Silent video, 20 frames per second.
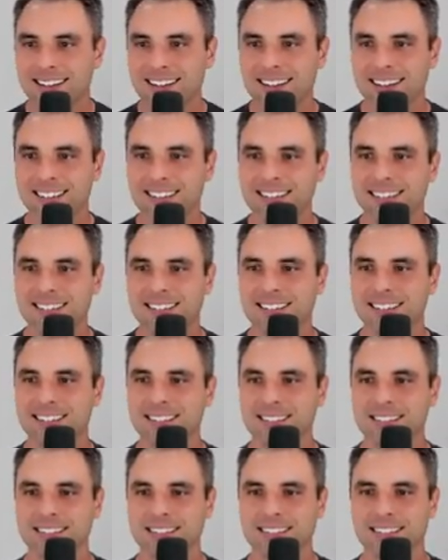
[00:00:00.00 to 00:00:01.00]

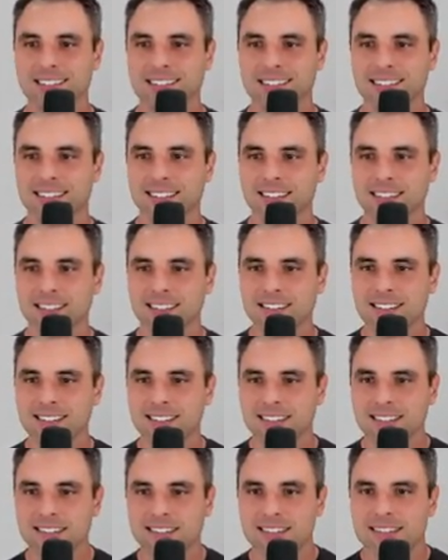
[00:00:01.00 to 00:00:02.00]

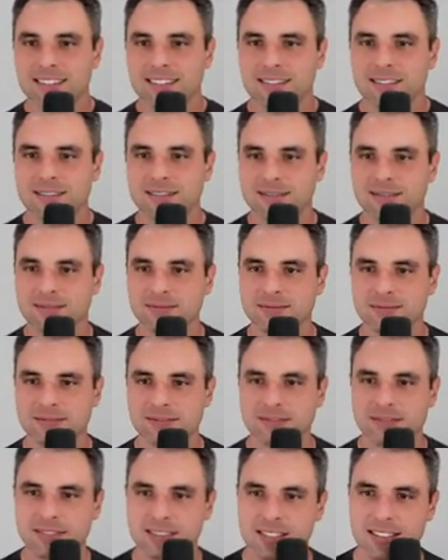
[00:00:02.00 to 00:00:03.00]

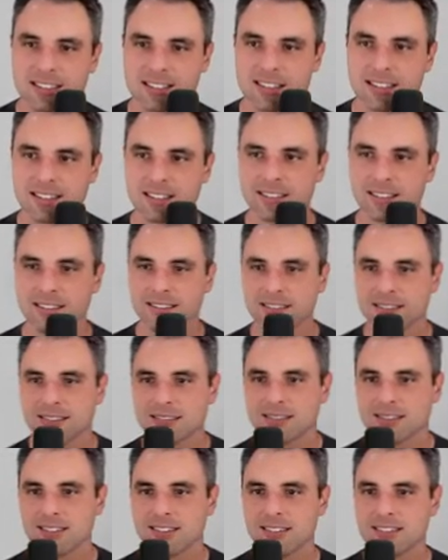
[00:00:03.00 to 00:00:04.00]

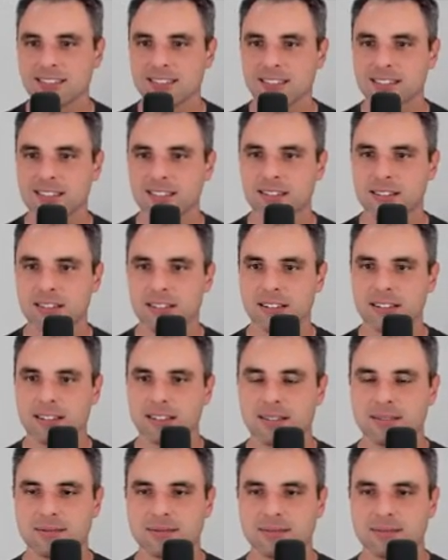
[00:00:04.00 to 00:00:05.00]

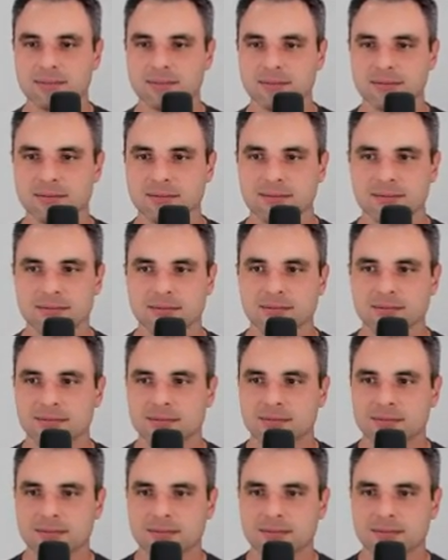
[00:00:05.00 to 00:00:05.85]
(silent)